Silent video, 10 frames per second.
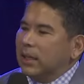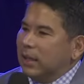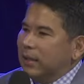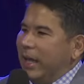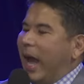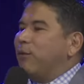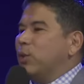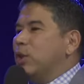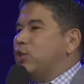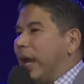They haven't
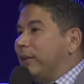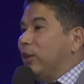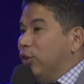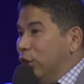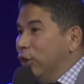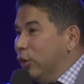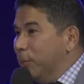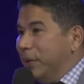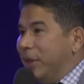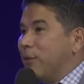rejected you,
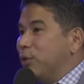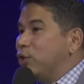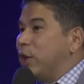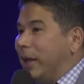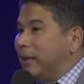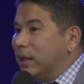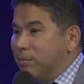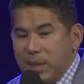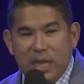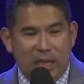but they've rejected
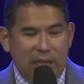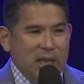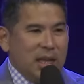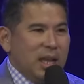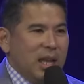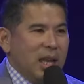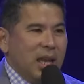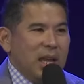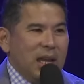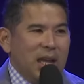me.
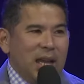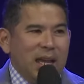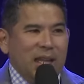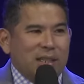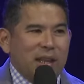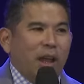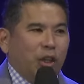Uh, it's not